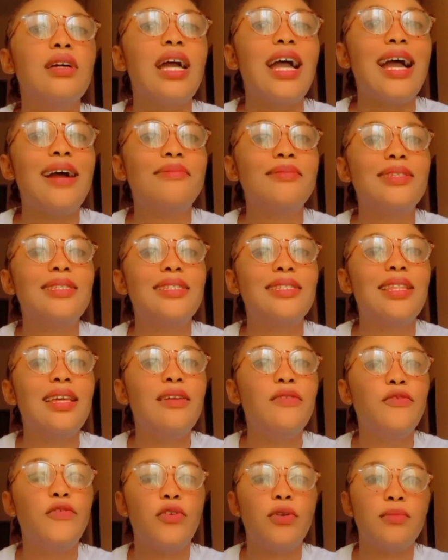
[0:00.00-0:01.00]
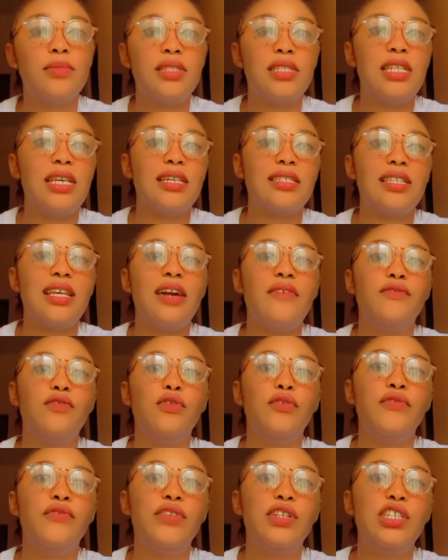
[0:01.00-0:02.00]
abstain from sex
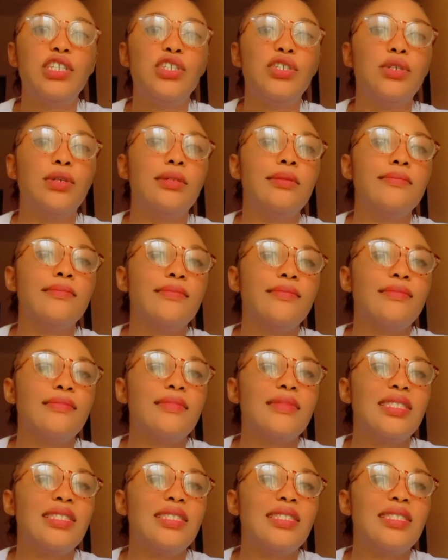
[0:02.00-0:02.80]
after ovulation.